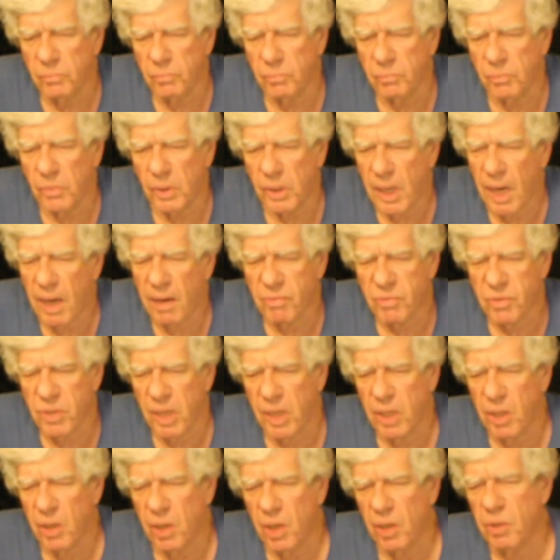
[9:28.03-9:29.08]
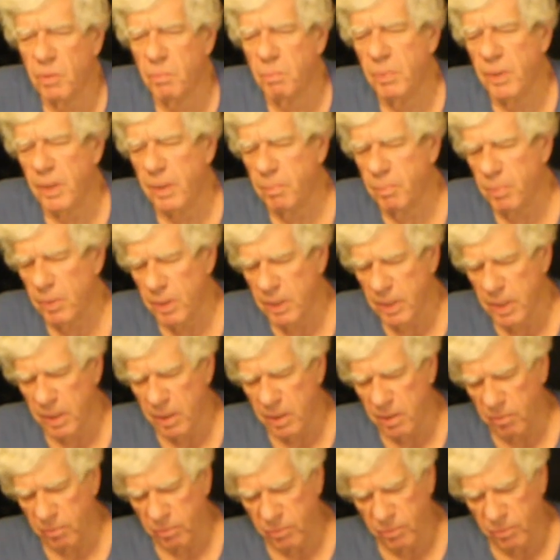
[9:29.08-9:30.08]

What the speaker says: But I've seen other people that have